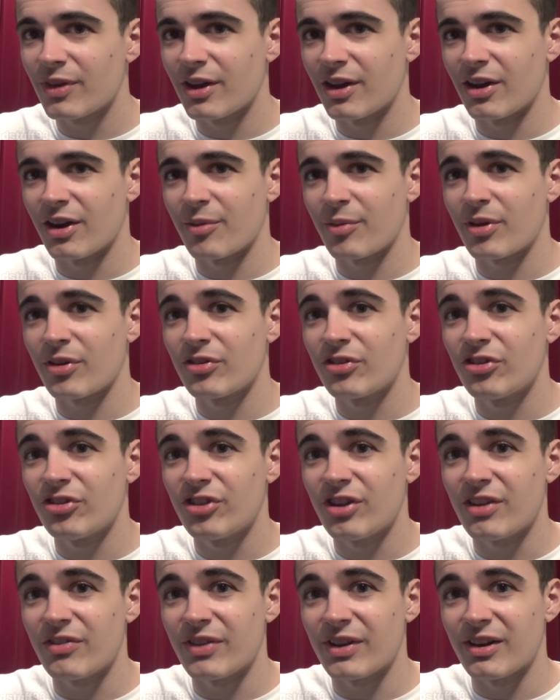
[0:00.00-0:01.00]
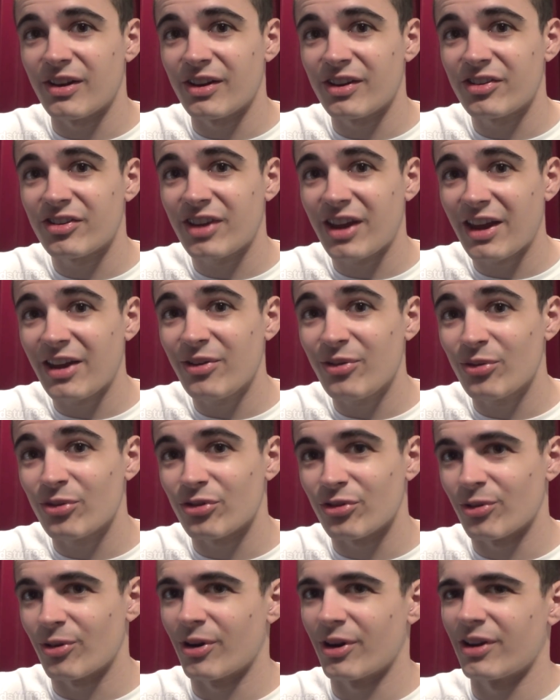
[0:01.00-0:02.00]
and I'm going to see if it lights
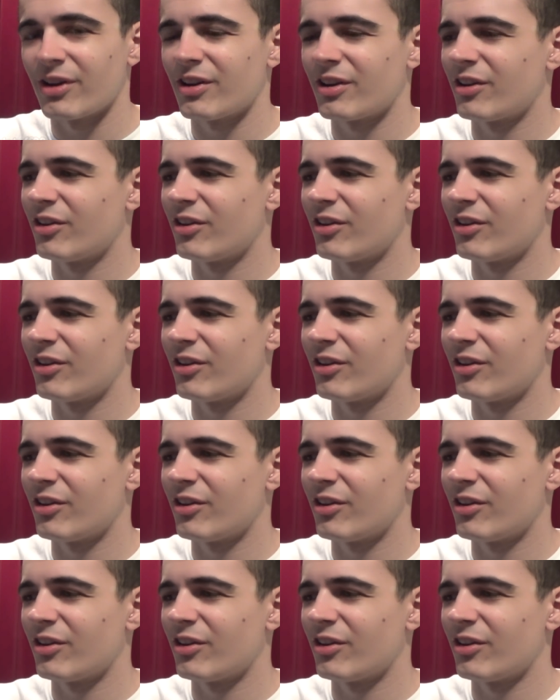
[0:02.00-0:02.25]
candles alright,